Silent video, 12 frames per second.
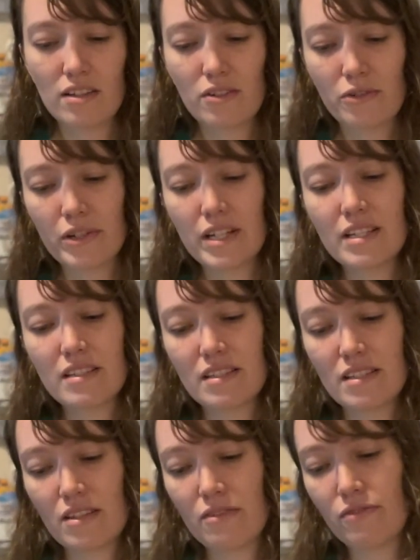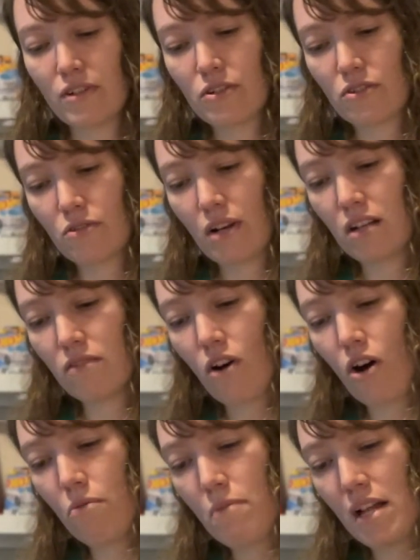grinned the fierce grin of
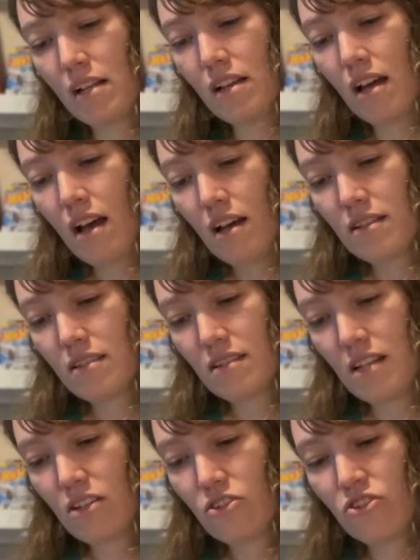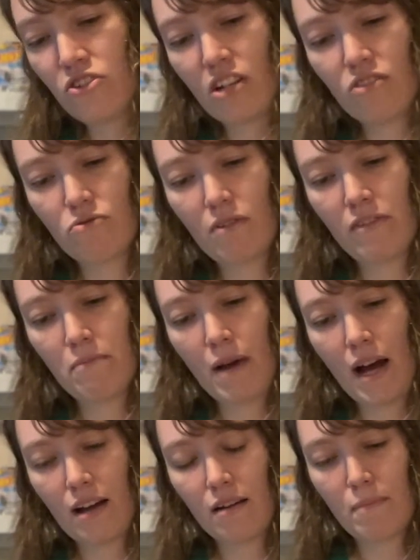all men, singed and driven
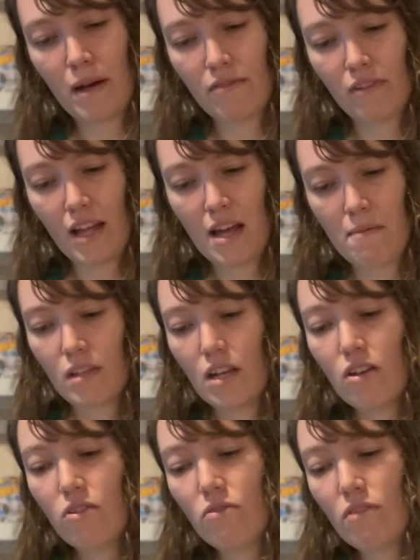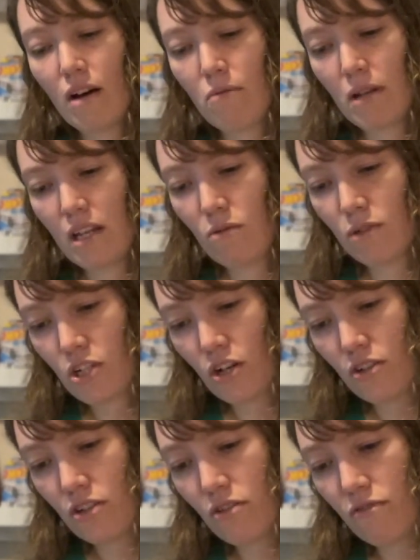back by flame. He knew that when he
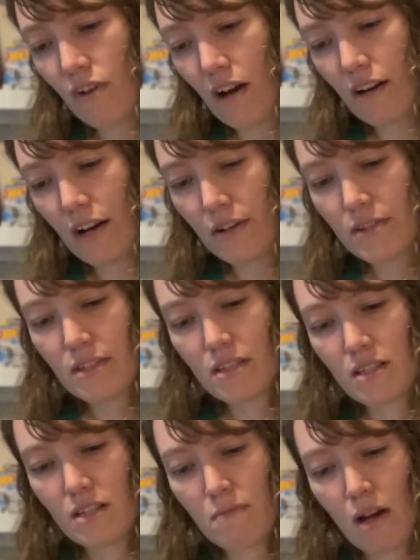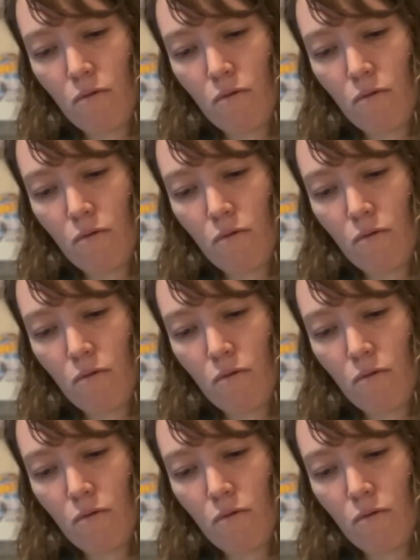returned to the firehouse, he might